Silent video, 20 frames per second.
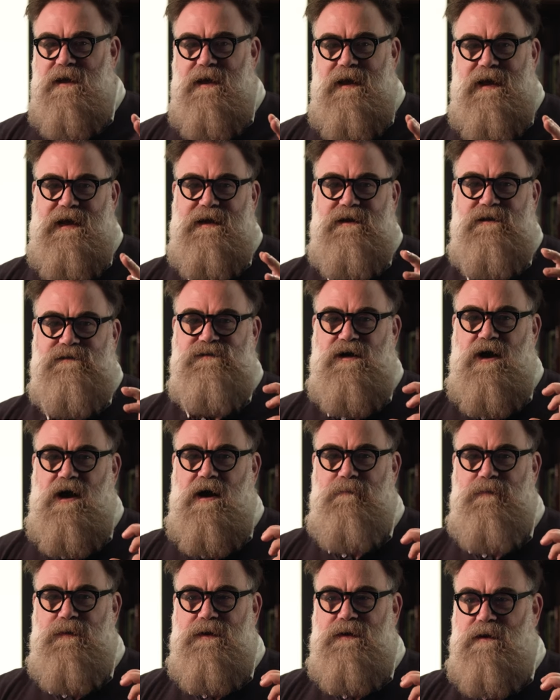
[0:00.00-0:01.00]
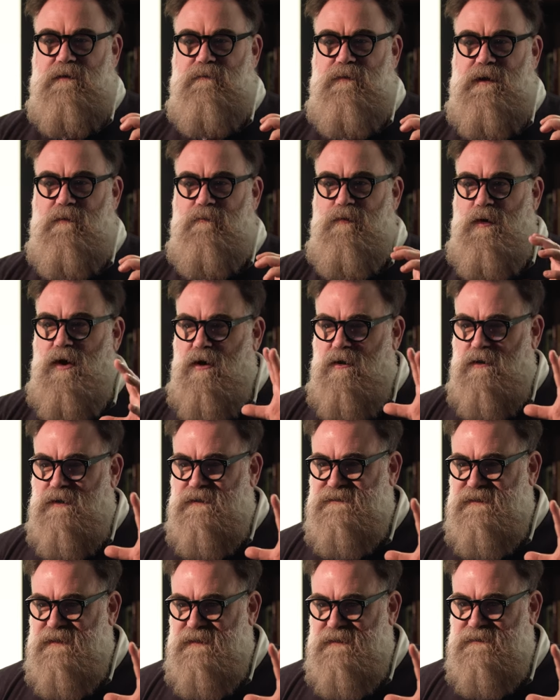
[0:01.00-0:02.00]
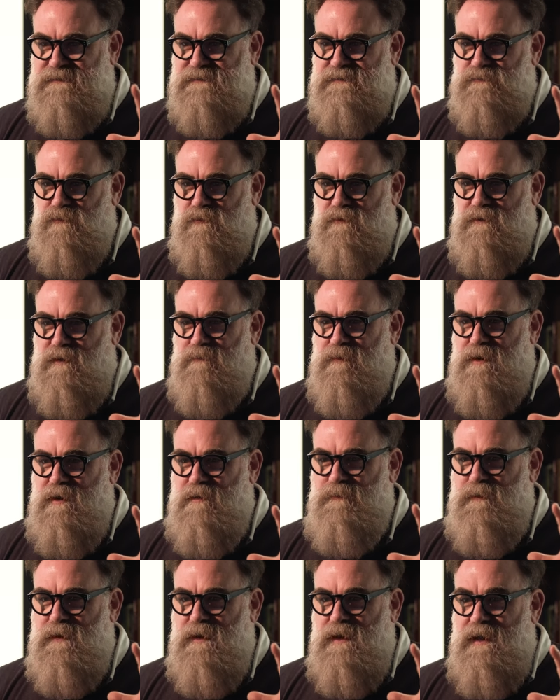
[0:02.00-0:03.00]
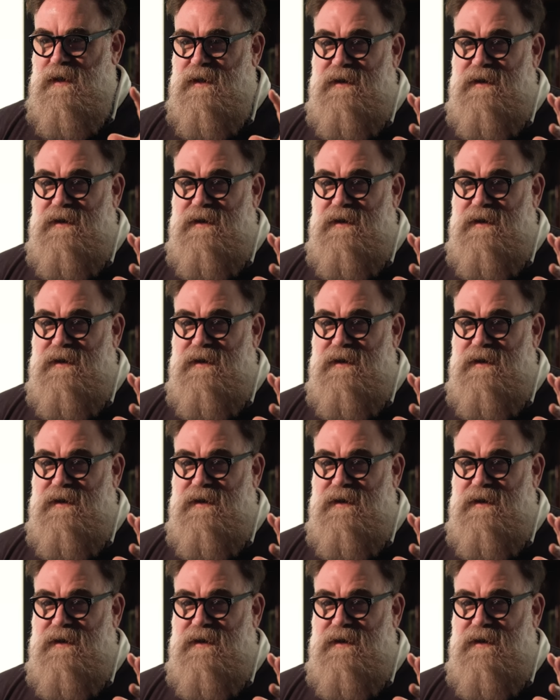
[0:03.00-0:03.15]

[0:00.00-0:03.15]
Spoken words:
and a topic about politics will come up